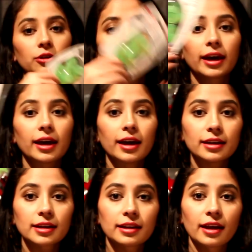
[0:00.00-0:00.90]
You
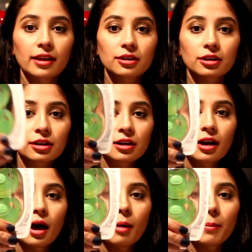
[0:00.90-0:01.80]
get another
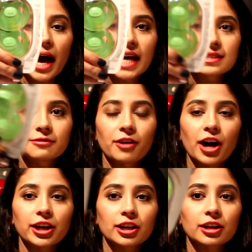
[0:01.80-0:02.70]

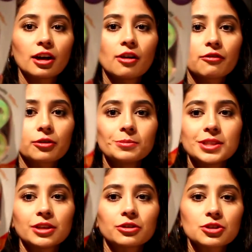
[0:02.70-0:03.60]
pacifier from
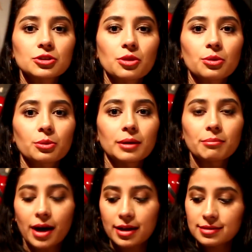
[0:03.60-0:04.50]
0 to 3
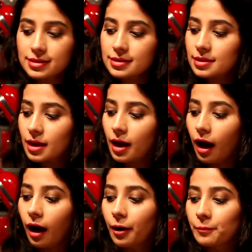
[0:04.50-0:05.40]
months.
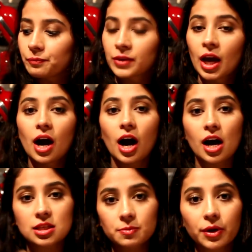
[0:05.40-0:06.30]

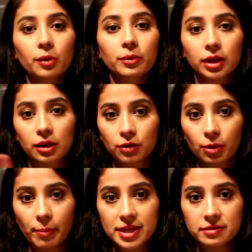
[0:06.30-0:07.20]
Hospital will give you
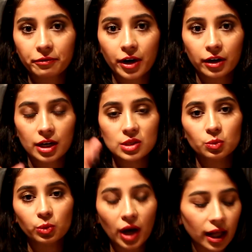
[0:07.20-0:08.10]
a pacifier as
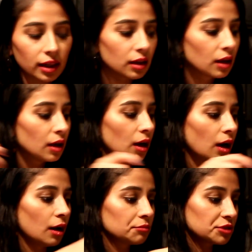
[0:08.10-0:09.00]
well.
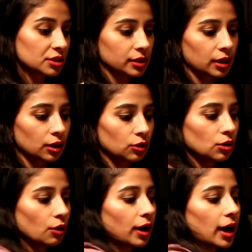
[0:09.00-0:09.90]
Just letting you
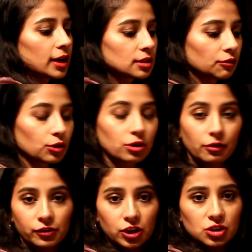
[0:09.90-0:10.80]
know, guys, if you're a
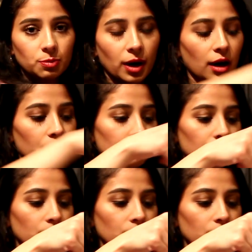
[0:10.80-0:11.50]
first mom,